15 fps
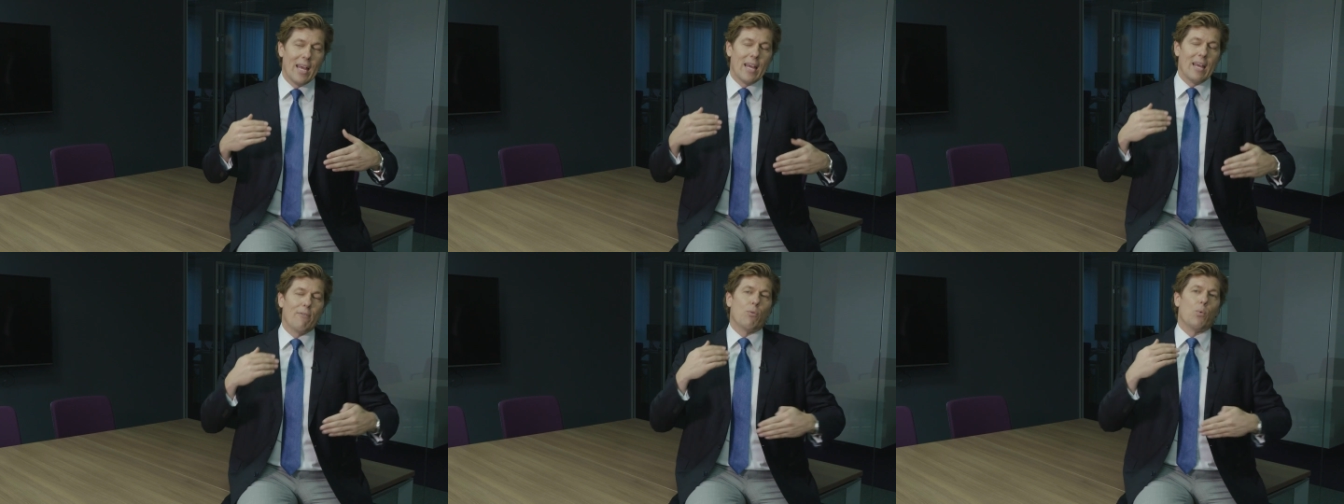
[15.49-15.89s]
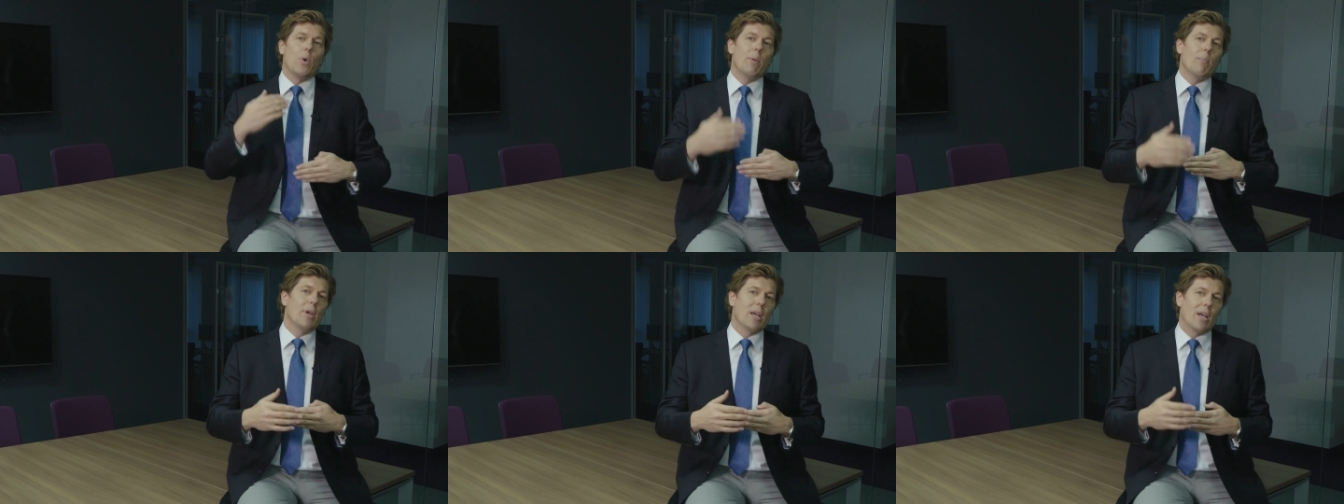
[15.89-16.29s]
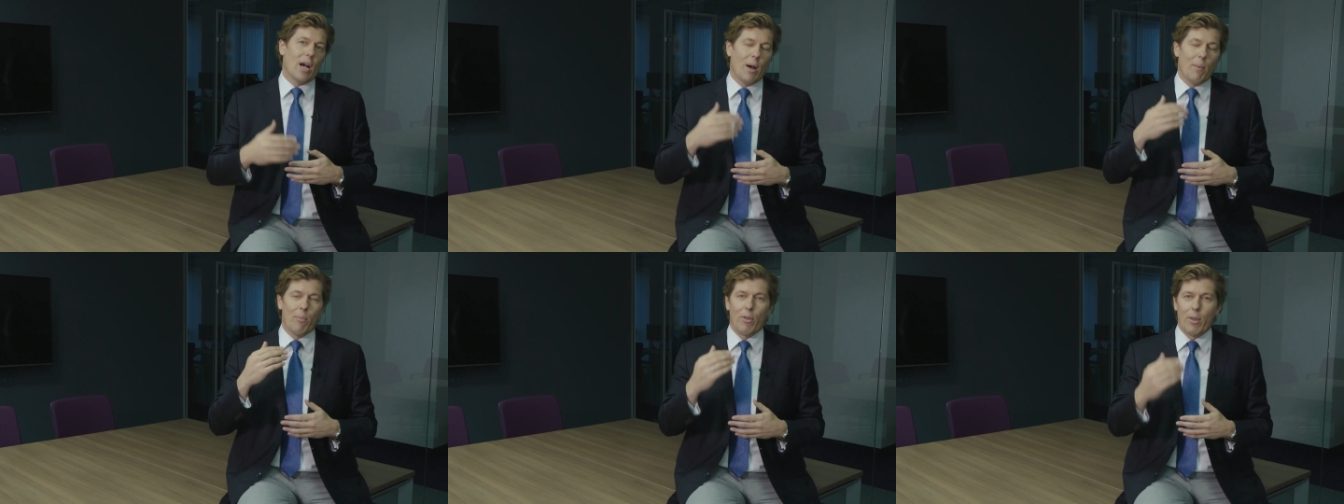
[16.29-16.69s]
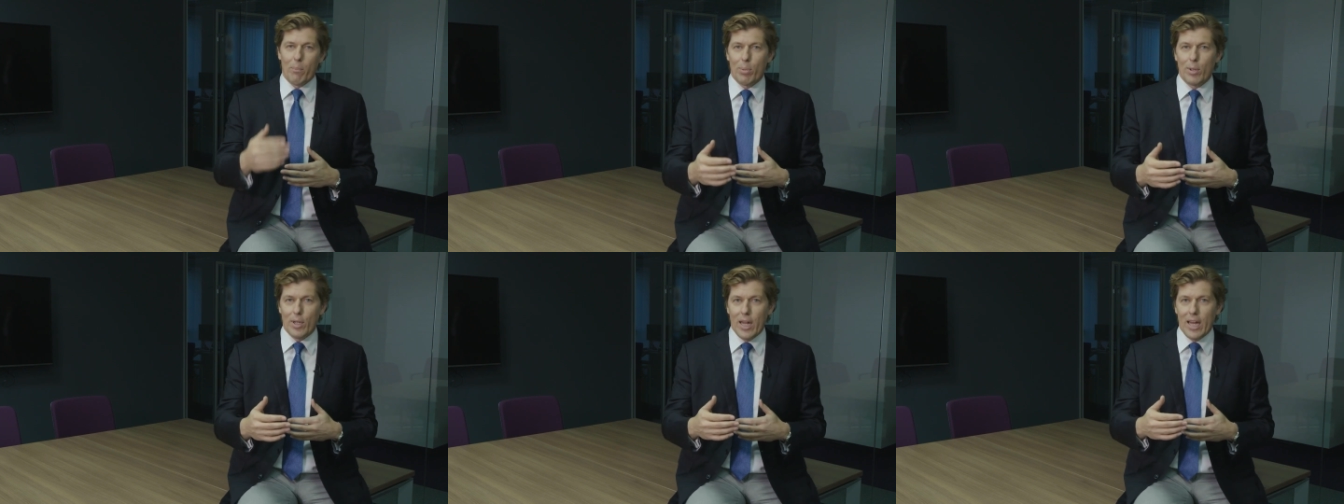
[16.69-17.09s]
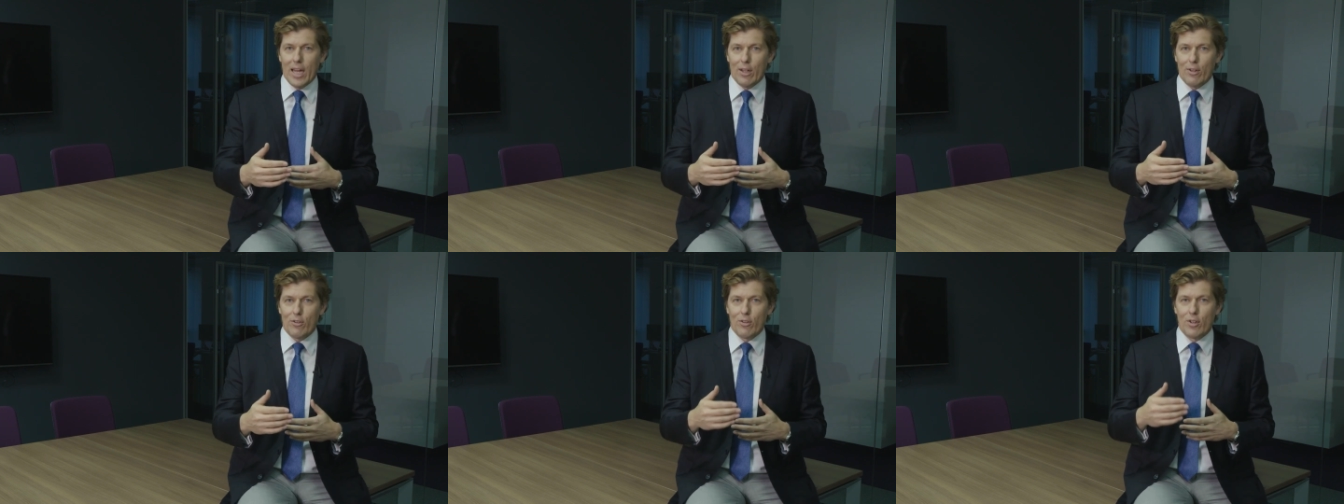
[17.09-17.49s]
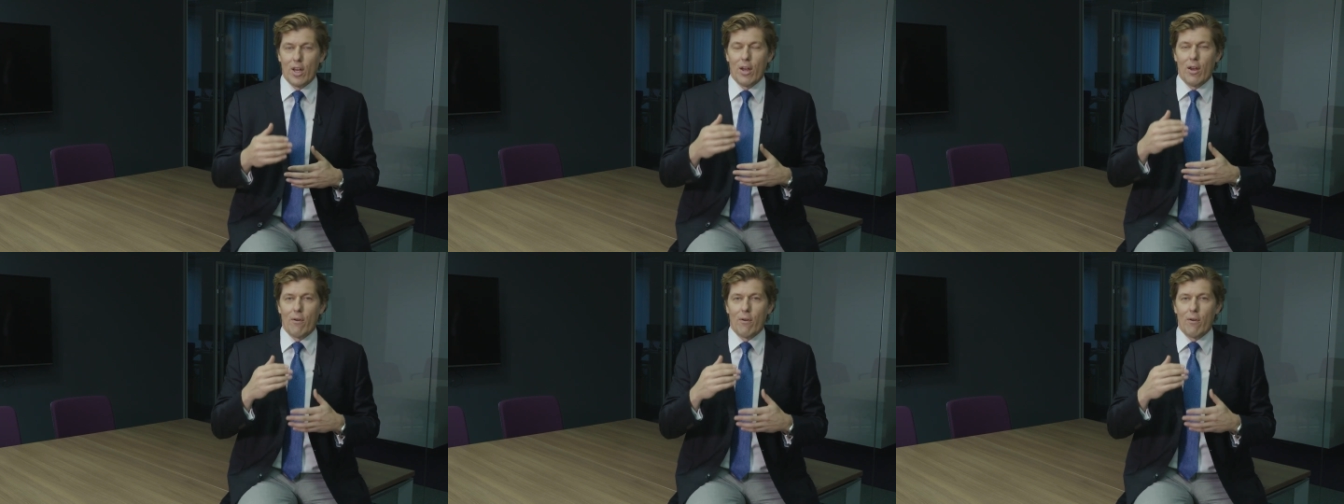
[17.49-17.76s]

if we become the place